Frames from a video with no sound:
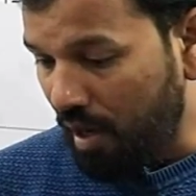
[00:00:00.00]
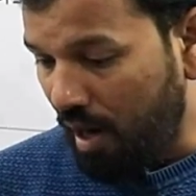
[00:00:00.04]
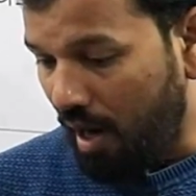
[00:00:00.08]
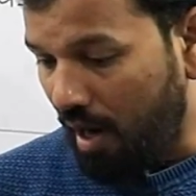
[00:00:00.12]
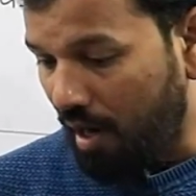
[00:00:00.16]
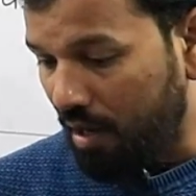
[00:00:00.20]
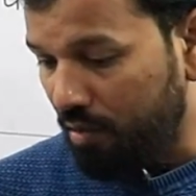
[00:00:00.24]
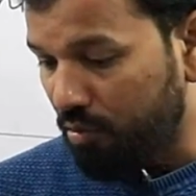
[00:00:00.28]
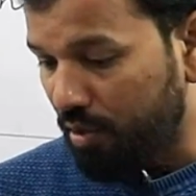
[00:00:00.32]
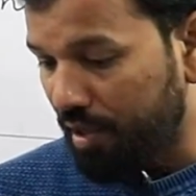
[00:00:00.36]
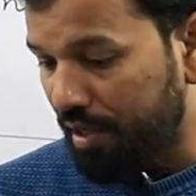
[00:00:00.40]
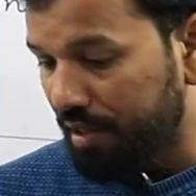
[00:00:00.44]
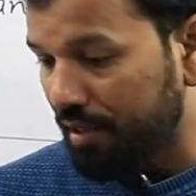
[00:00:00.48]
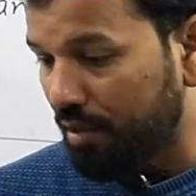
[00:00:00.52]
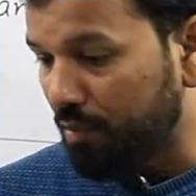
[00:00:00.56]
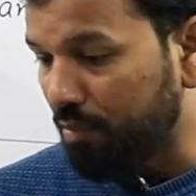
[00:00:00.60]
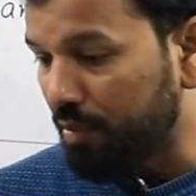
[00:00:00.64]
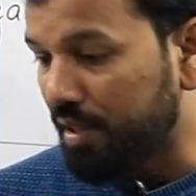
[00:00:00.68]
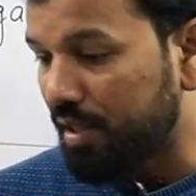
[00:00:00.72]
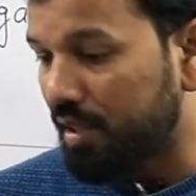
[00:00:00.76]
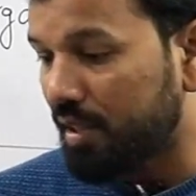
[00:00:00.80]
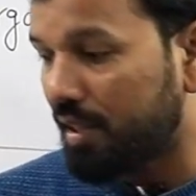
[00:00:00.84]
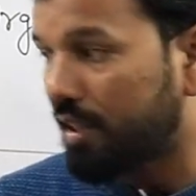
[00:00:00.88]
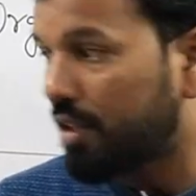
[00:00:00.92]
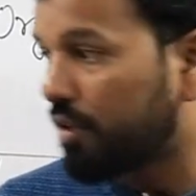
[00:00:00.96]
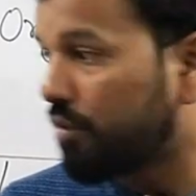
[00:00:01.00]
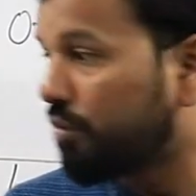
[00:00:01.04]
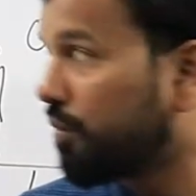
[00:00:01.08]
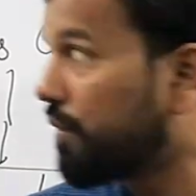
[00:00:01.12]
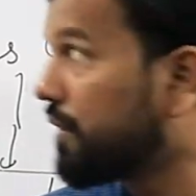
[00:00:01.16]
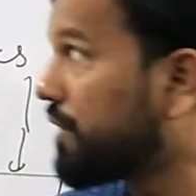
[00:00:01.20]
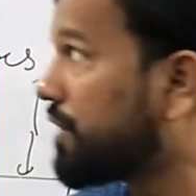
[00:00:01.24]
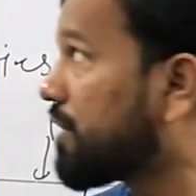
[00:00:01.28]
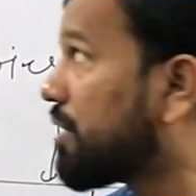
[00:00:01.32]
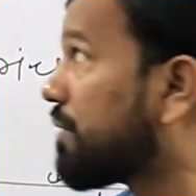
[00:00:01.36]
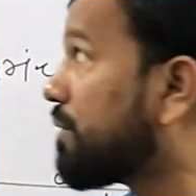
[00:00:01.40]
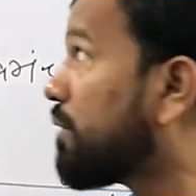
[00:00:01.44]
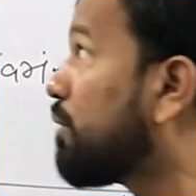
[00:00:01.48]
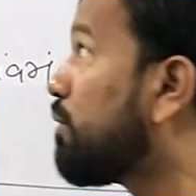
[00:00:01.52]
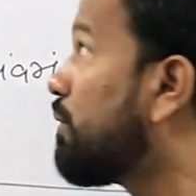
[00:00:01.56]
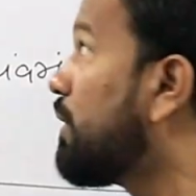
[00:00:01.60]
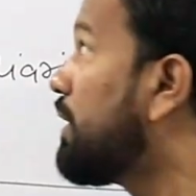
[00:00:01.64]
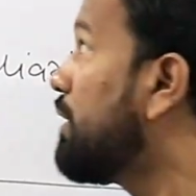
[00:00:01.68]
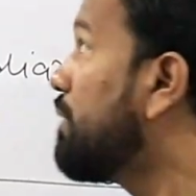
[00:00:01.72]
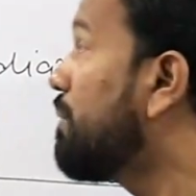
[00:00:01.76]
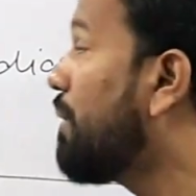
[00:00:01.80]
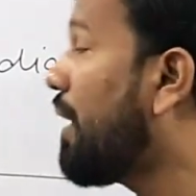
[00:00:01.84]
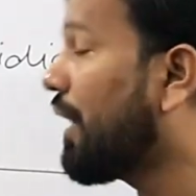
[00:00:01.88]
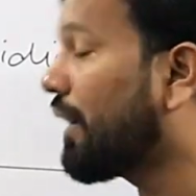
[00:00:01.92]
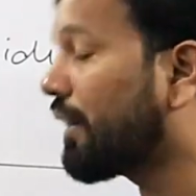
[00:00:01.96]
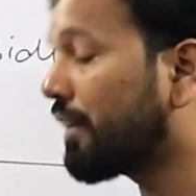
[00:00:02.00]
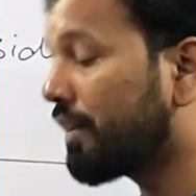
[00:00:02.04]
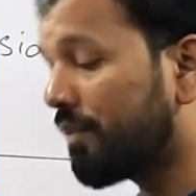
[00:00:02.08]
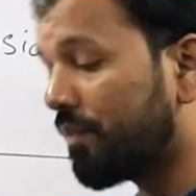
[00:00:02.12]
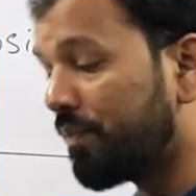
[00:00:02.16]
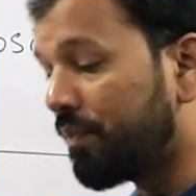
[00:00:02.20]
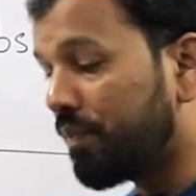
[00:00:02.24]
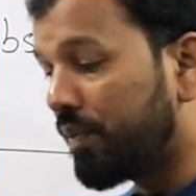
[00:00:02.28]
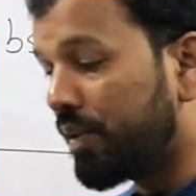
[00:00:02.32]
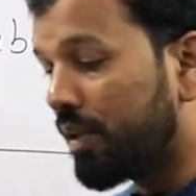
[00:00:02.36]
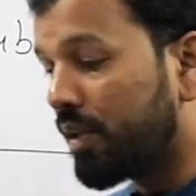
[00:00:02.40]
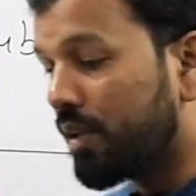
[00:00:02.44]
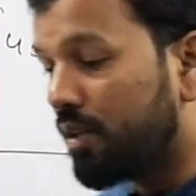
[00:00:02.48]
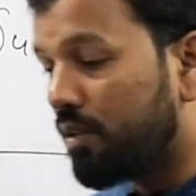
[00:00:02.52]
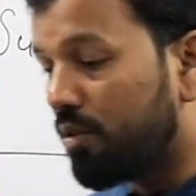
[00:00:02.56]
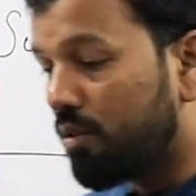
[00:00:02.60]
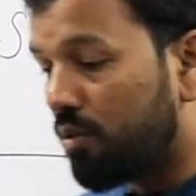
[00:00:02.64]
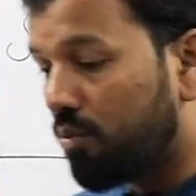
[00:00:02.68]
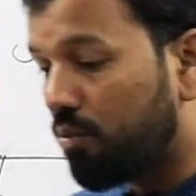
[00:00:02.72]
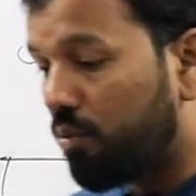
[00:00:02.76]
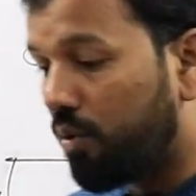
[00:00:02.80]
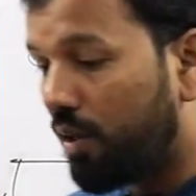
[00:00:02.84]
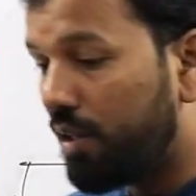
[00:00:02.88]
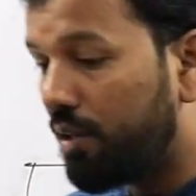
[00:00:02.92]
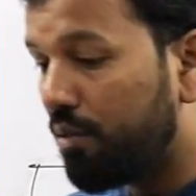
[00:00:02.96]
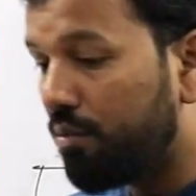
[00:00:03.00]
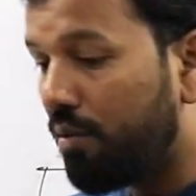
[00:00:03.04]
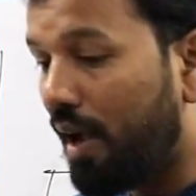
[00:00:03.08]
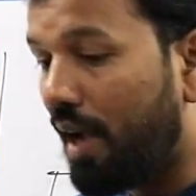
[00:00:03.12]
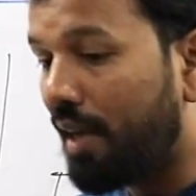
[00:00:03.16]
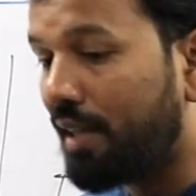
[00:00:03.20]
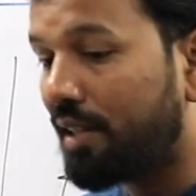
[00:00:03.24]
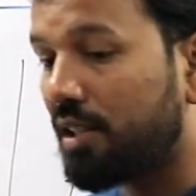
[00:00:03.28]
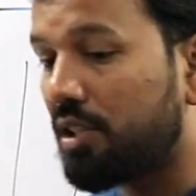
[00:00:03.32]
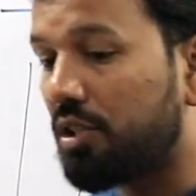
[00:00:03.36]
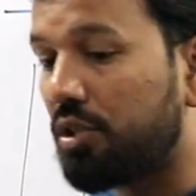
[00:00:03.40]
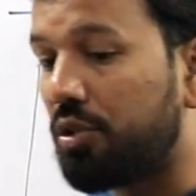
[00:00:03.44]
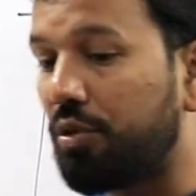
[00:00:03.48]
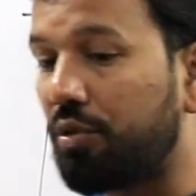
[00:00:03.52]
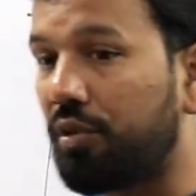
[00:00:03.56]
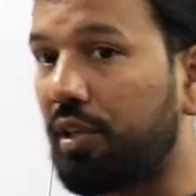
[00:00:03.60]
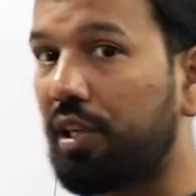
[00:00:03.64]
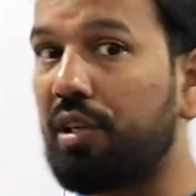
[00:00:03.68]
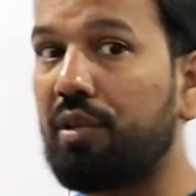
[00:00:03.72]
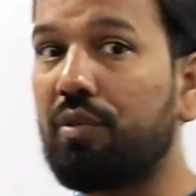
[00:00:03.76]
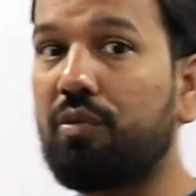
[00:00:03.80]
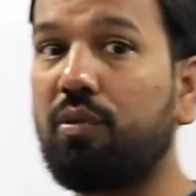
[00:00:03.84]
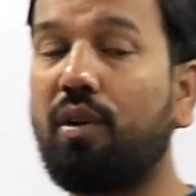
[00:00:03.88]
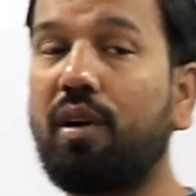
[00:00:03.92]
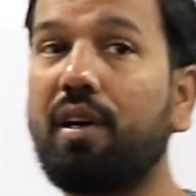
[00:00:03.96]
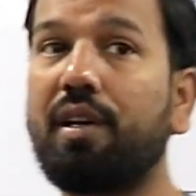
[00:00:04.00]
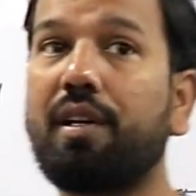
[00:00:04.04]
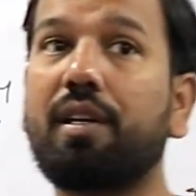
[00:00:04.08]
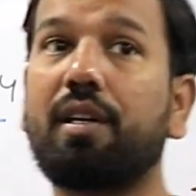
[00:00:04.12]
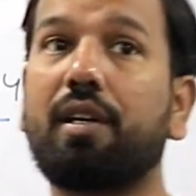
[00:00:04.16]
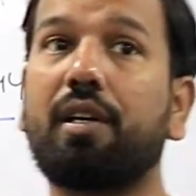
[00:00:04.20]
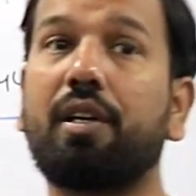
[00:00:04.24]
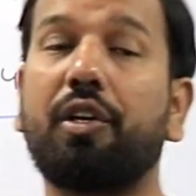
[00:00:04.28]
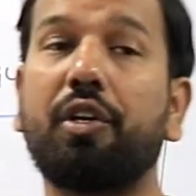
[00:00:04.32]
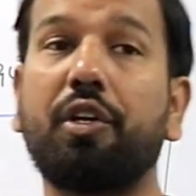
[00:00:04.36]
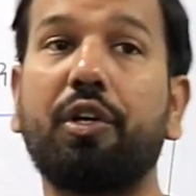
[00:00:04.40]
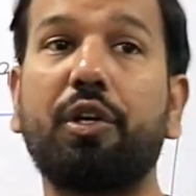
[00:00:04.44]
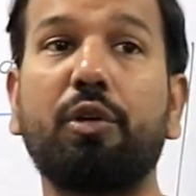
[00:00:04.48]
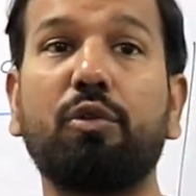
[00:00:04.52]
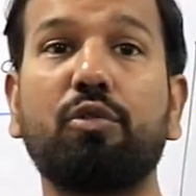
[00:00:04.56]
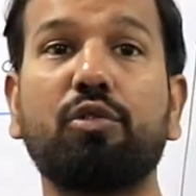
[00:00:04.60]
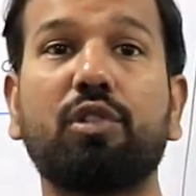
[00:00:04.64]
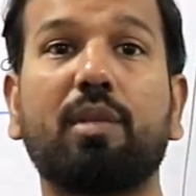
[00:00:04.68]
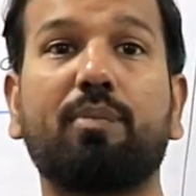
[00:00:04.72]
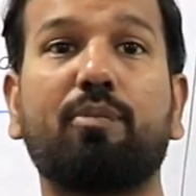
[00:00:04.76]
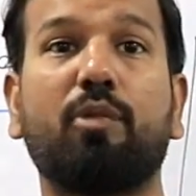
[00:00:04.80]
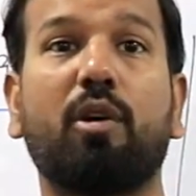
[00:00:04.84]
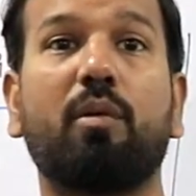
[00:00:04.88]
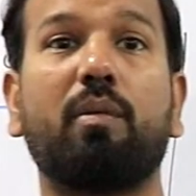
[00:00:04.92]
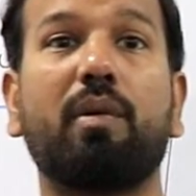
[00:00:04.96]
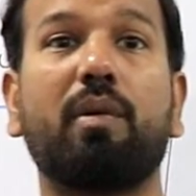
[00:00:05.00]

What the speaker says: And what are the mission and vision of the World Bank? World Bank is looking for reduce the